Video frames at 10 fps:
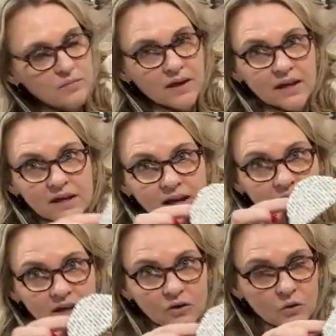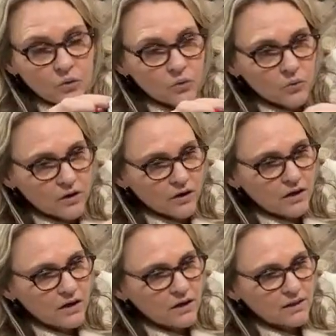made a cord
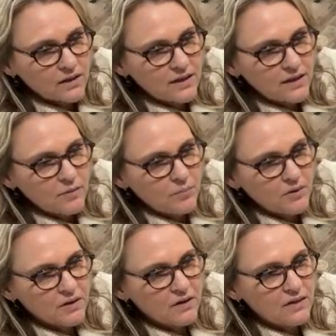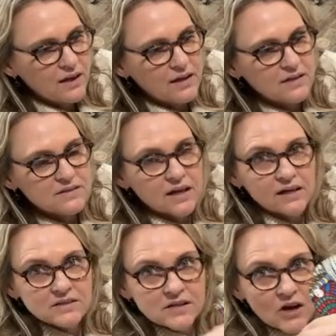keeper that is like
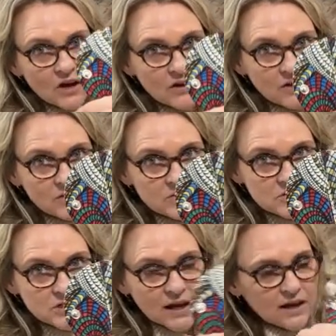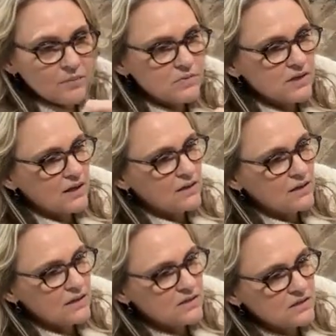taco shaped, and
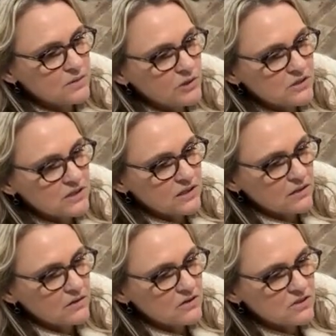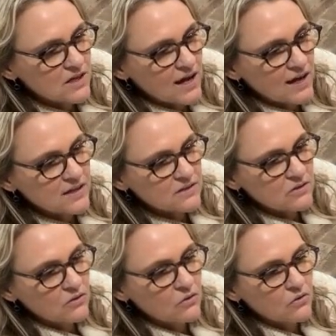this particular size
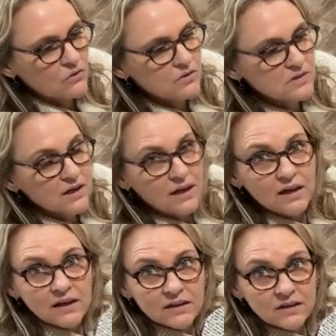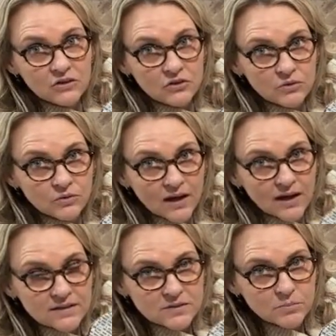holds the
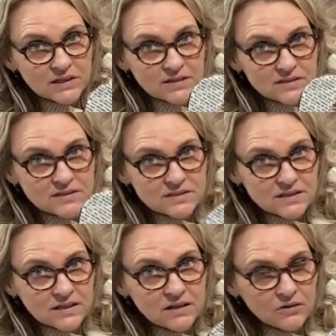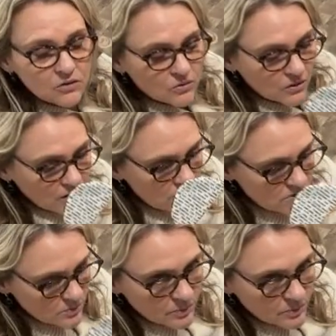USB-C cords